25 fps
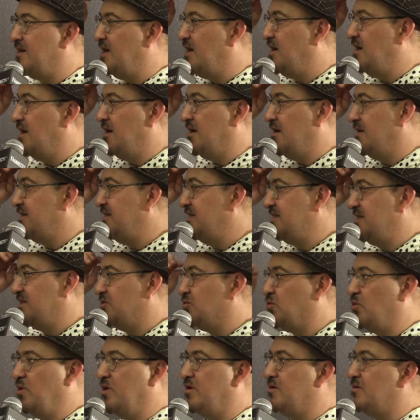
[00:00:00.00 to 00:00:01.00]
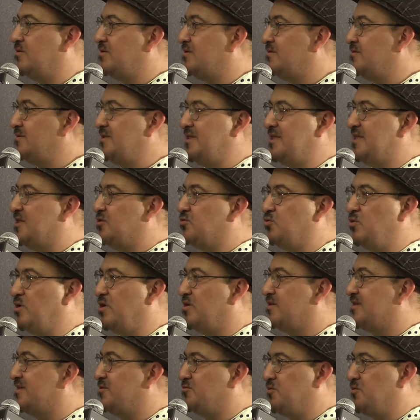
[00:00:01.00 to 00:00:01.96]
how did it work?